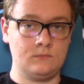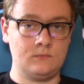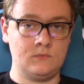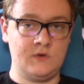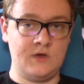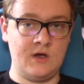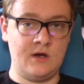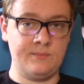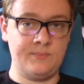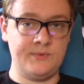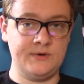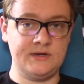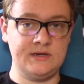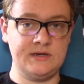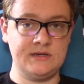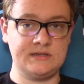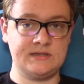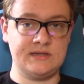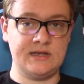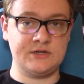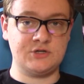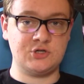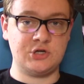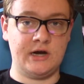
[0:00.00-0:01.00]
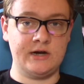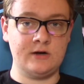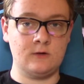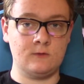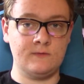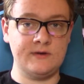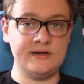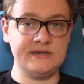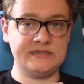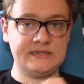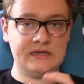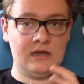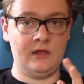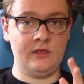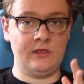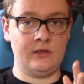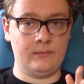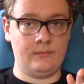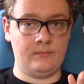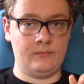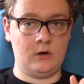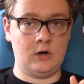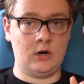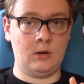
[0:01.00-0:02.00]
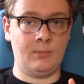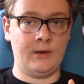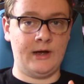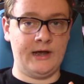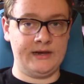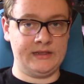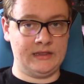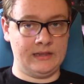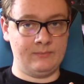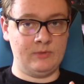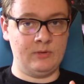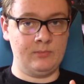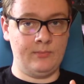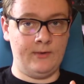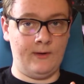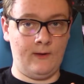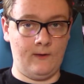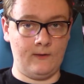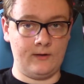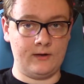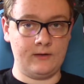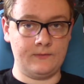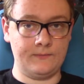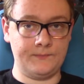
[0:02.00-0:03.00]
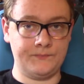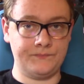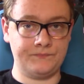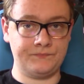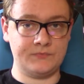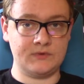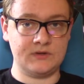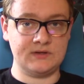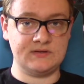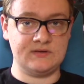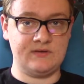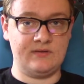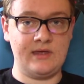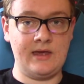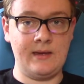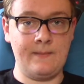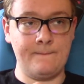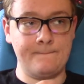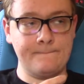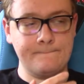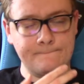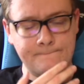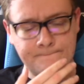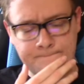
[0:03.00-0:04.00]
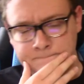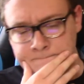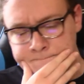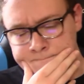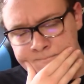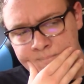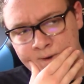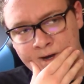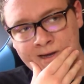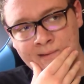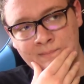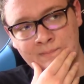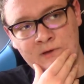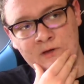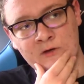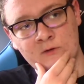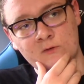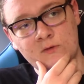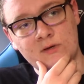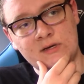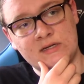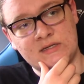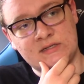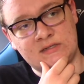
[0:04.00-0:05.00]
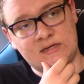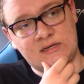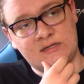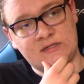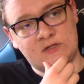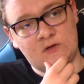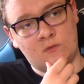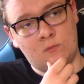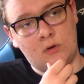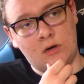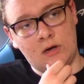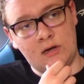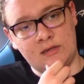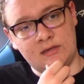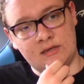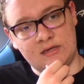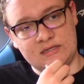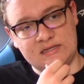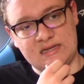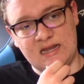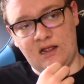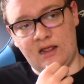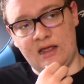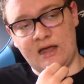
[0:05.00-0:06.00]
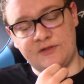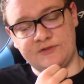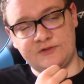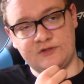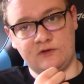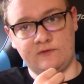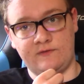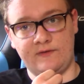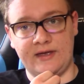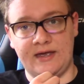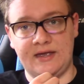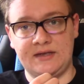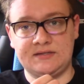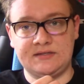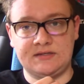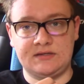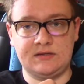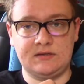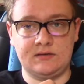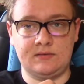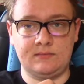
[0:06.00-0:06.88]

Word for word: Companies that try to resell them are buying them in bulk. So that might be a reason as to why they sell out so fast.